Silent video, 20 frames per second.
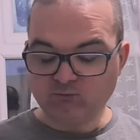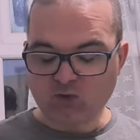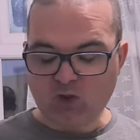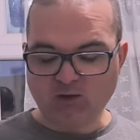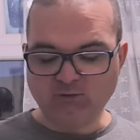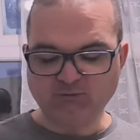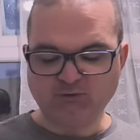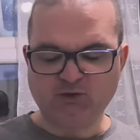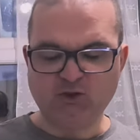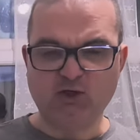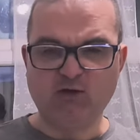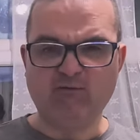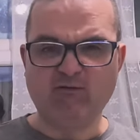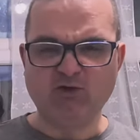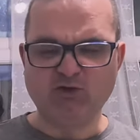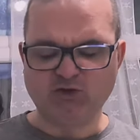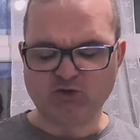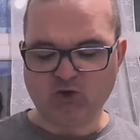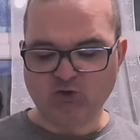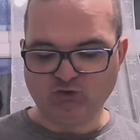Certainly very
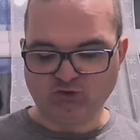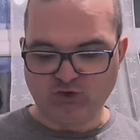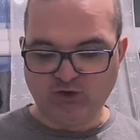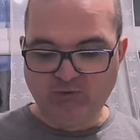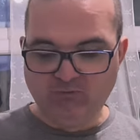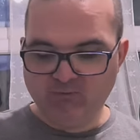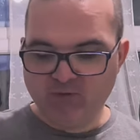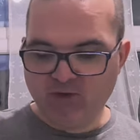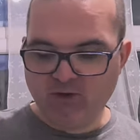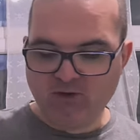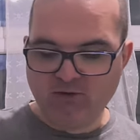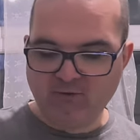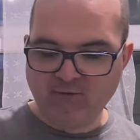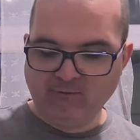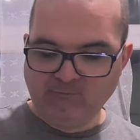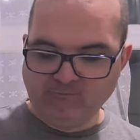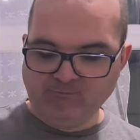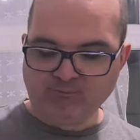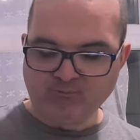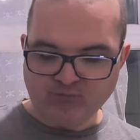salty.
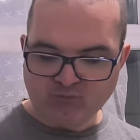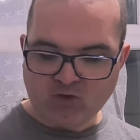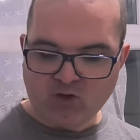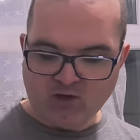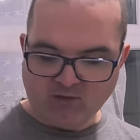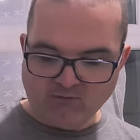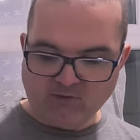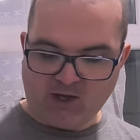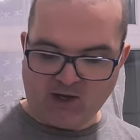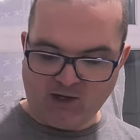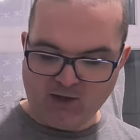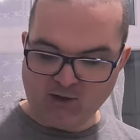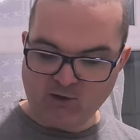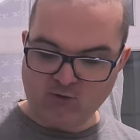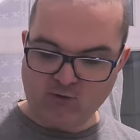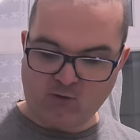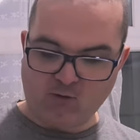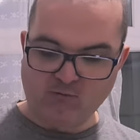I like it though.